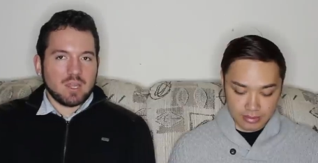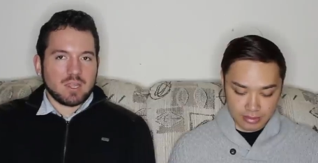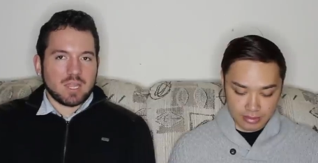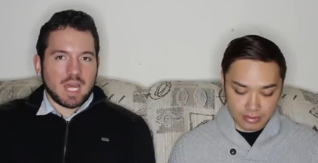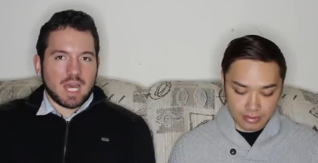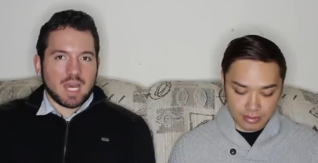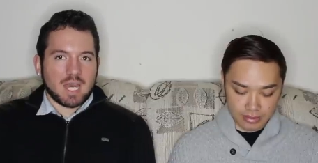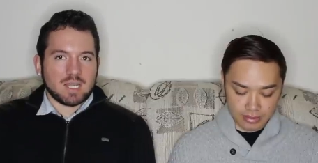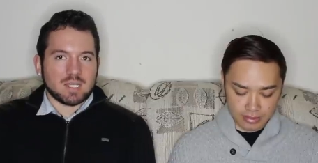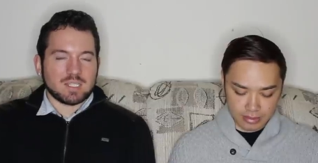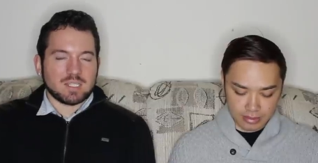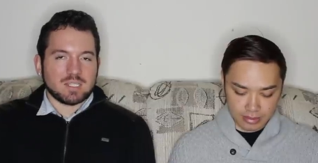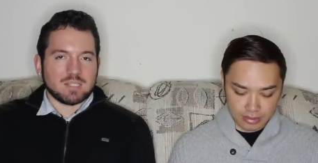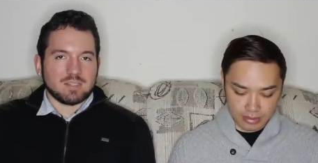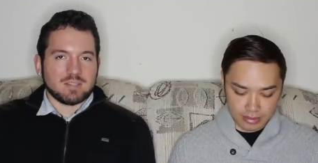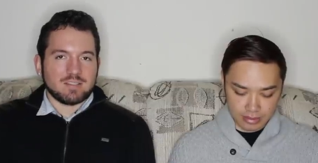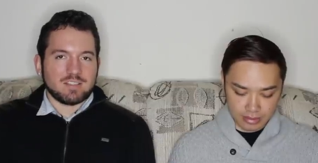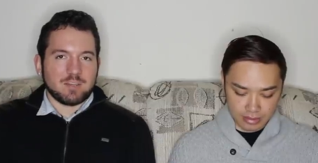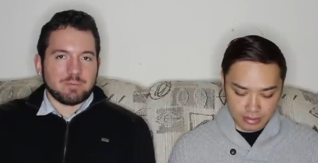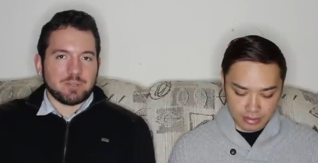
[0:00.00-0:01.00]
Speaker 1: that
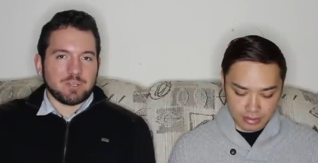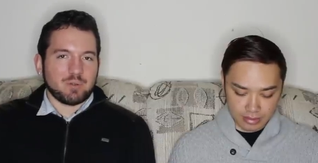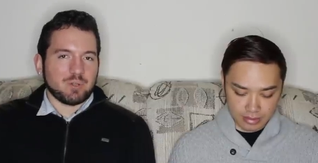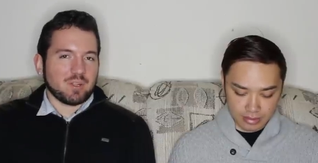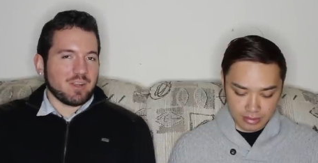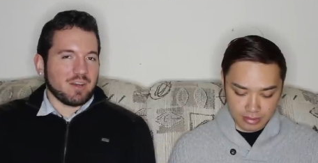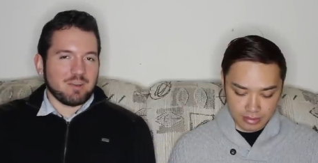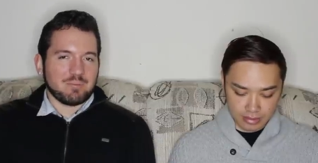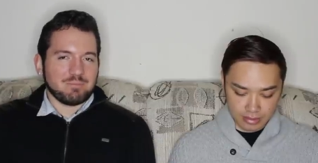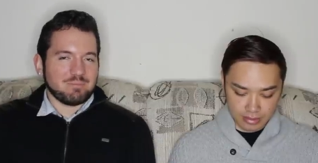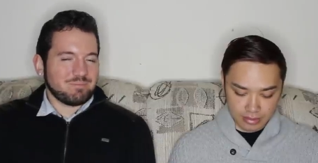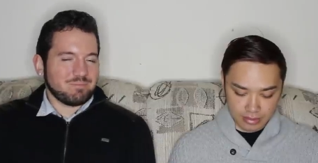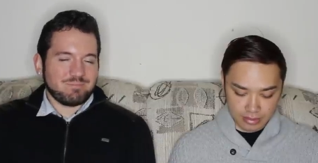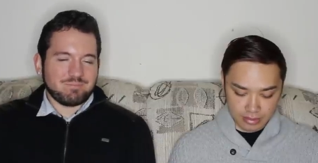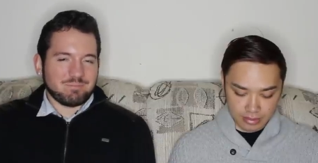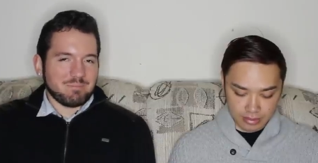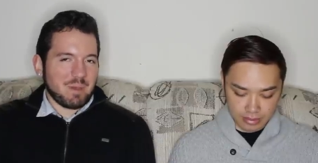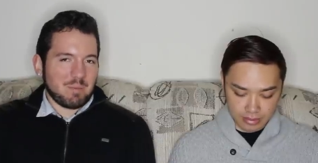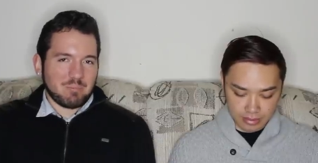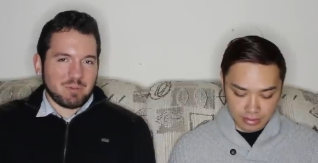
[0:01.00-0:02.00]
the W Club
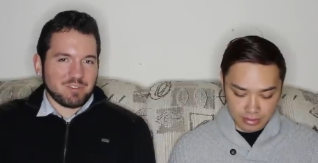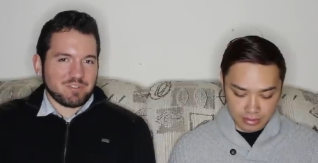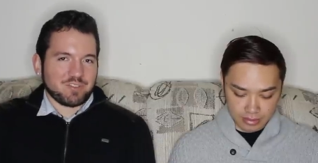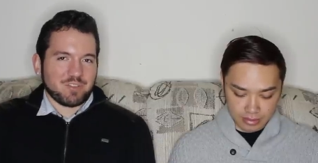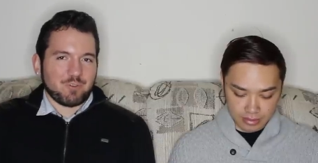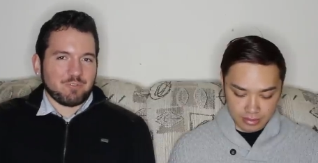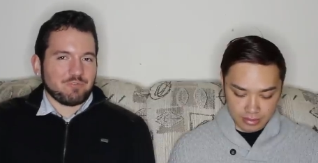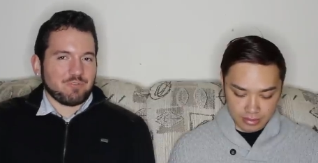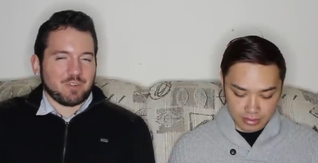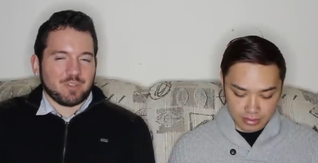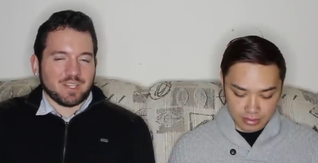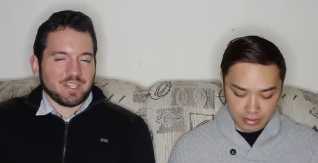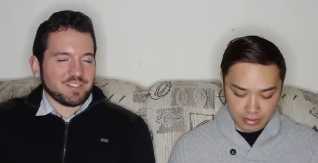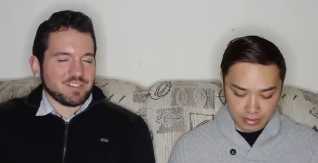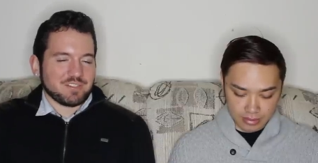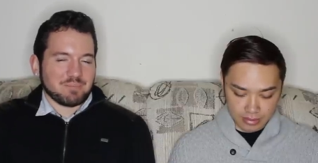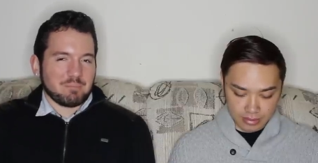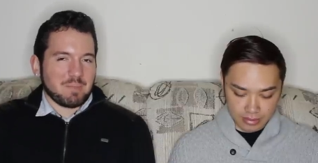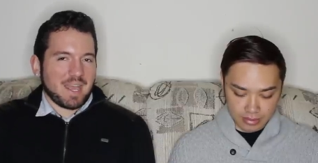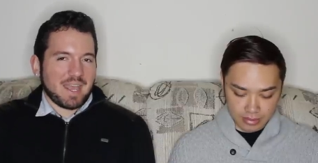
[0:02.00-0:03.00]
members don't fully
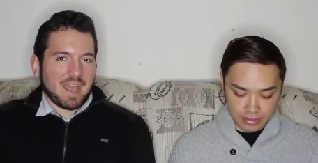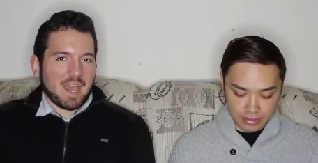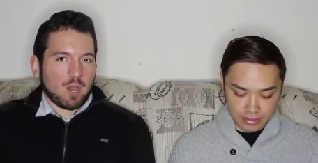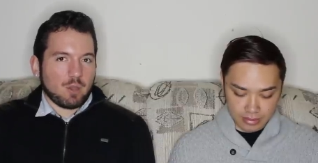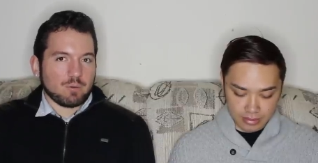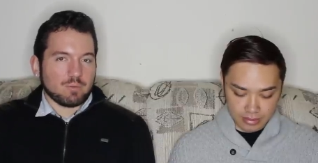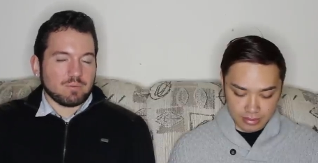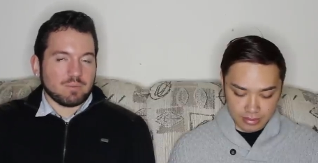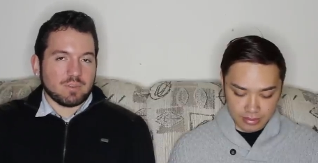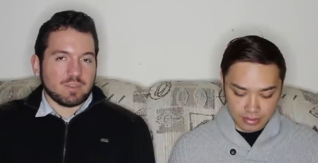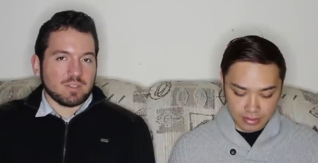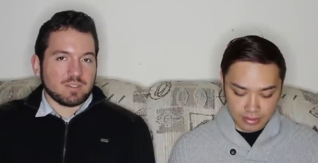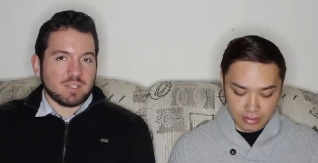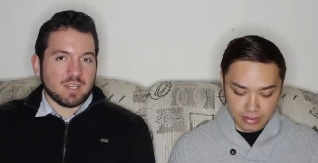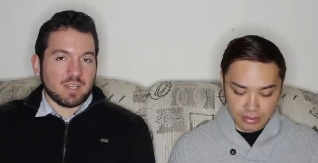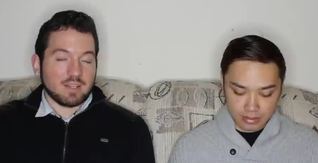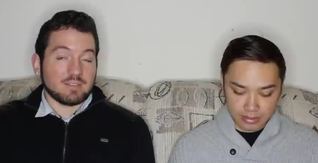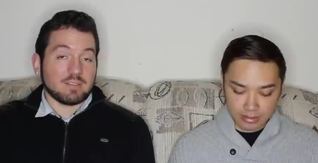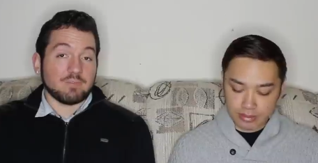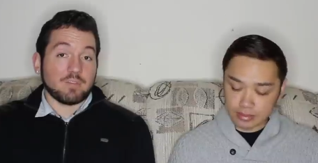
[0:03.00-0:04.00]
just buy out the
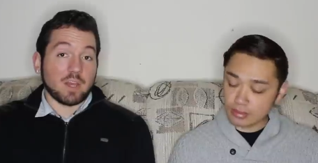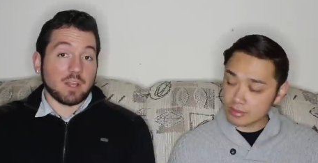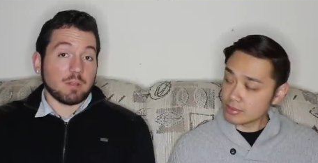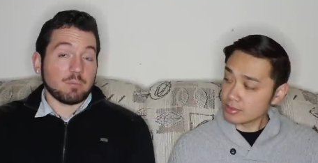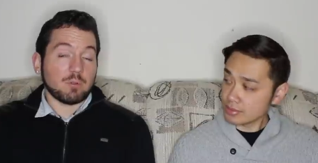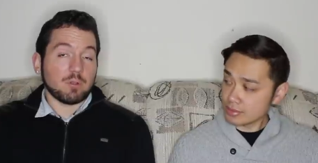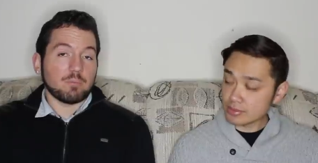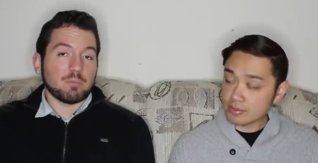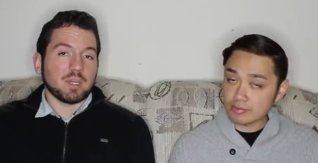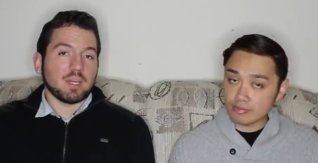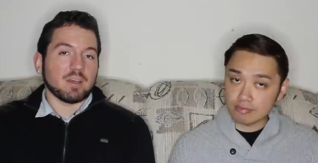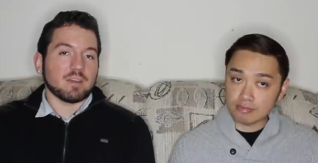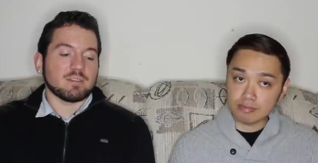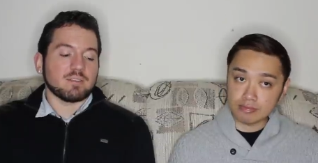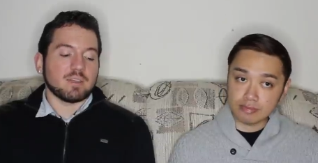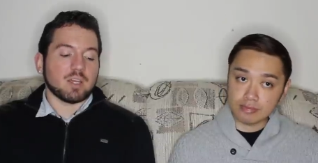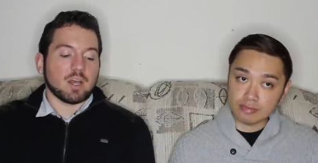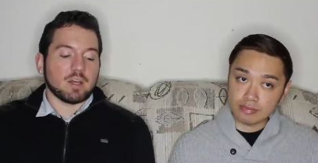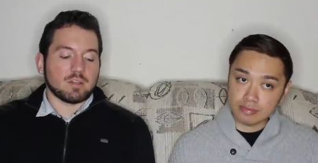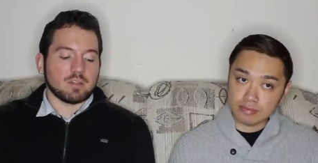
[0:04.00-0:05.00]
tickets available
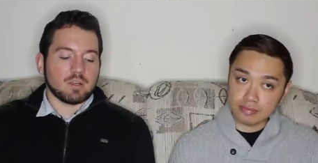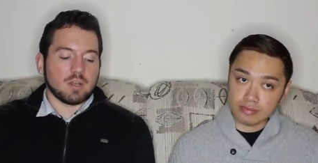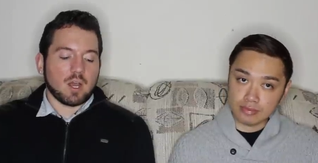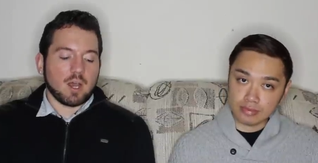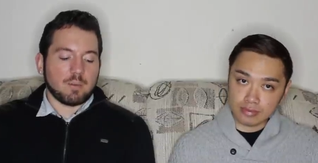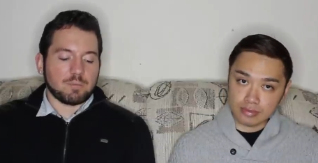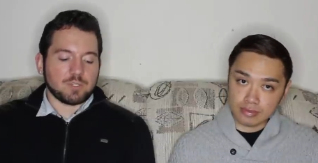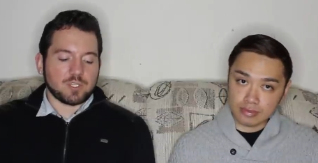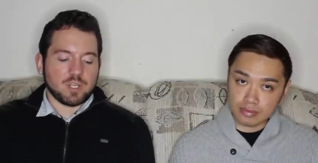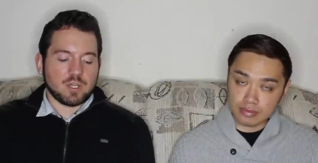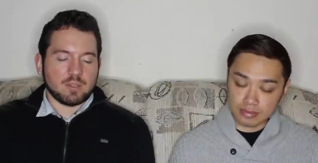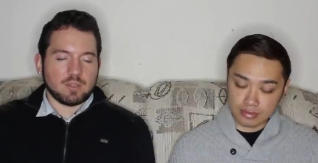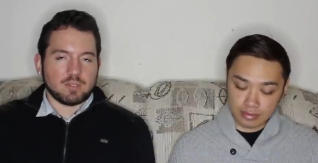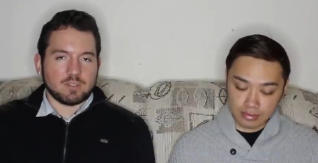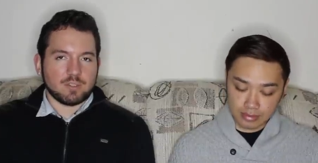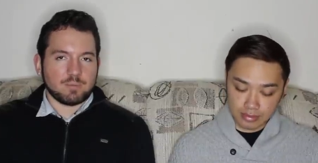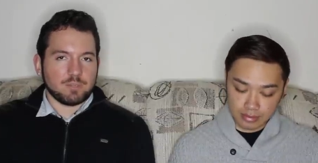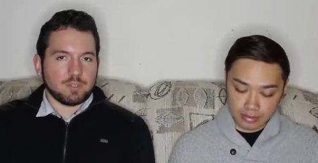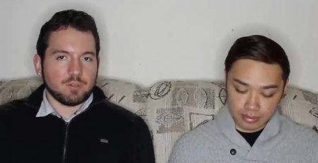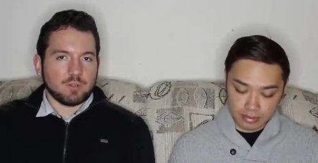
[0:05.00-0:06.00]
because the other option
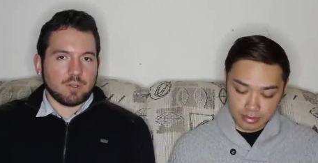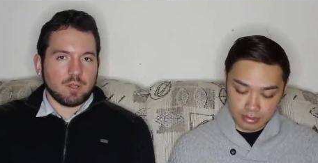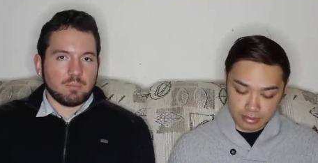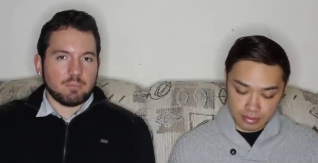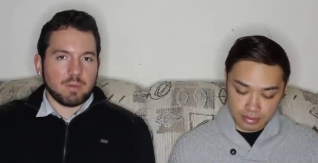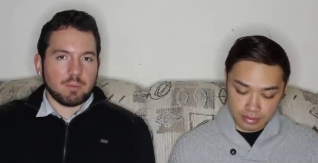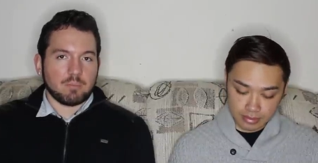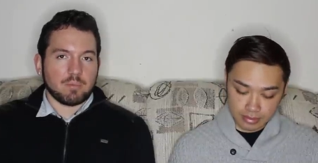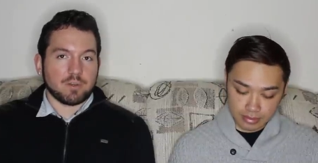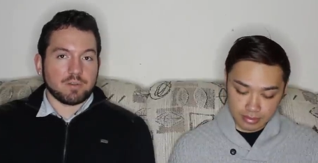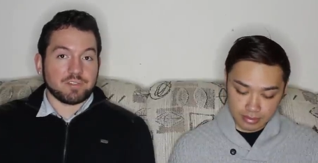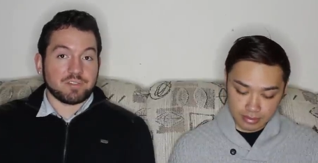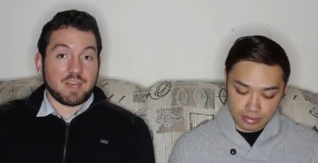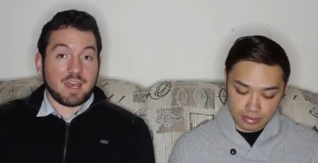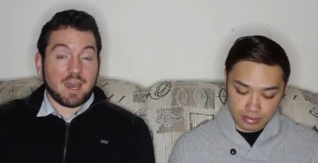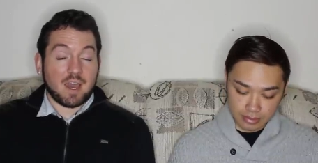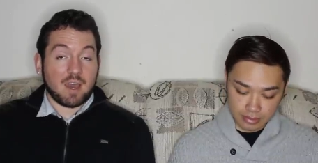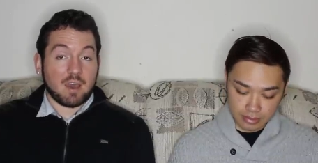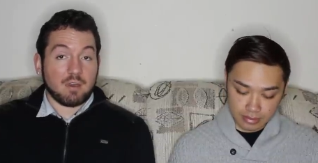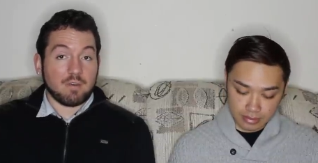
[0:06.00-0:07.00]
that W Club members
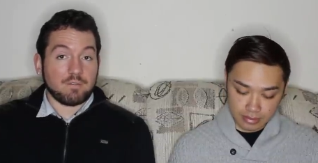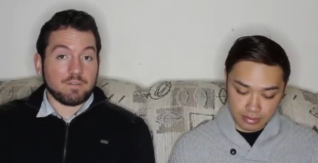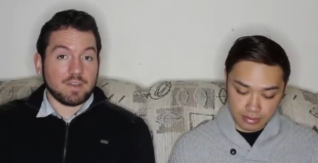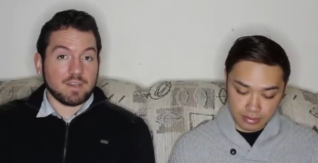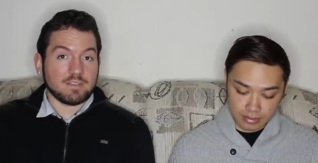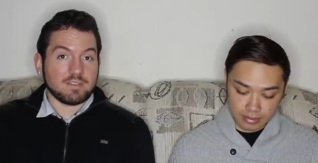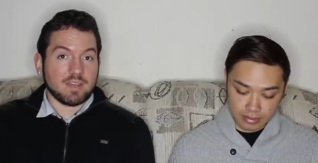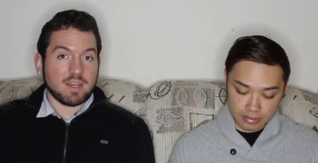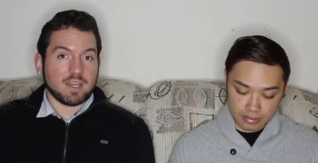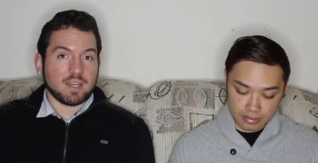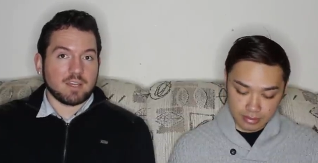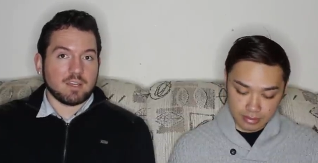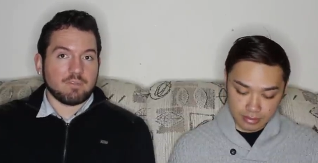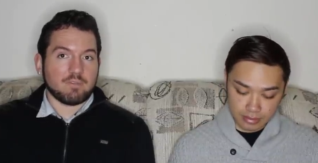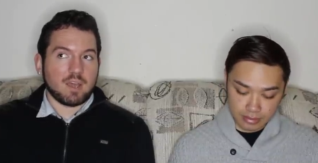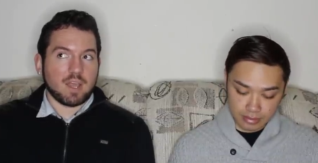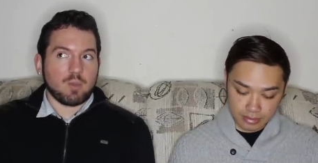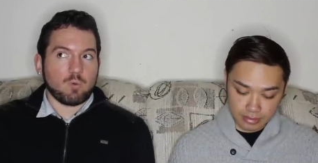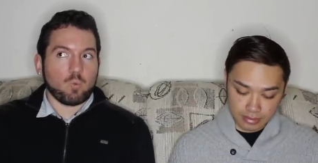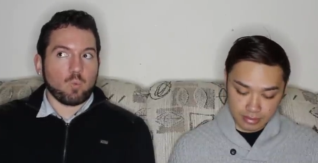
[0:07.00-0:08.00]
have is they can
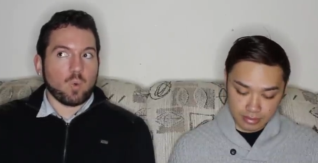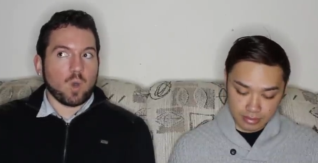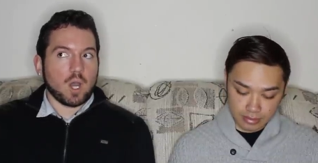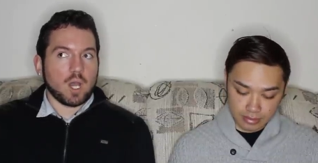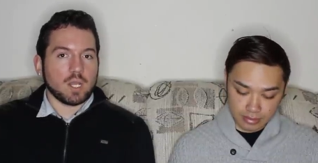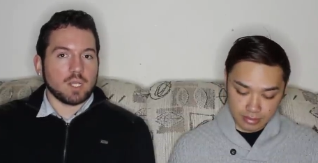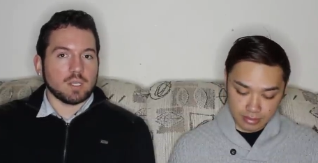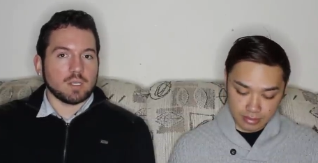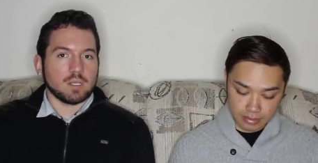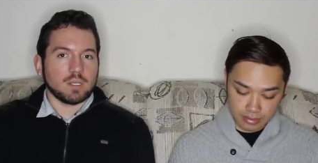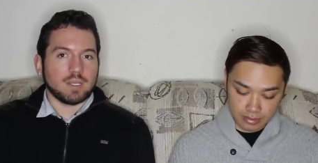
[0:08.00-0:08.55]
invite one